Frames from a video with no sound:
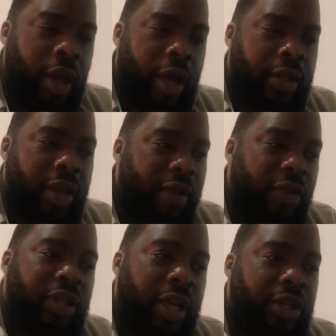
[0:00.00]
And the
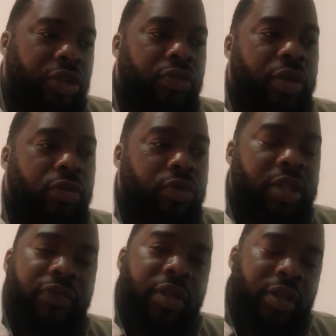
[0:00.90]
average Nigerian who's
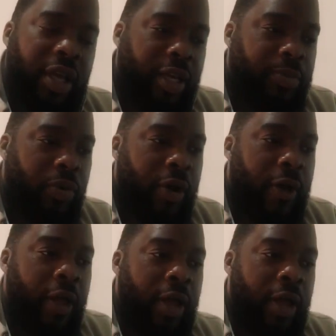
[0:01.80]
living in diaspora